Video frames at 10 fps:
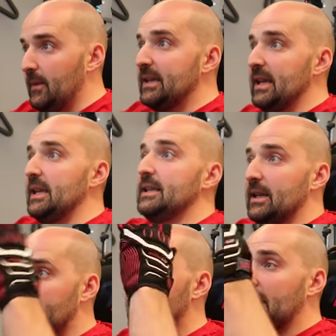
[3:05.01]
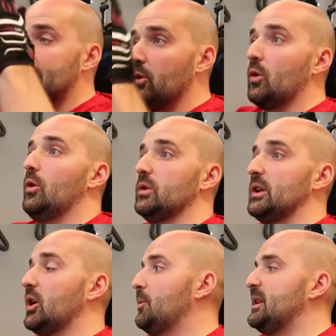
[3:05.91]
This is a Assetto
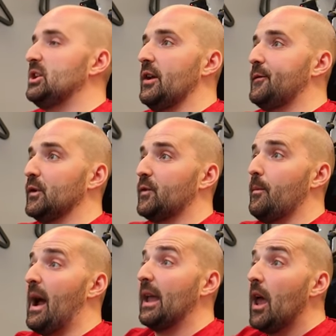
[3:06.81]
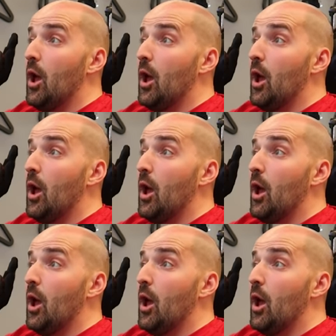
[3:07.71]
Corsa Competizione force feedback.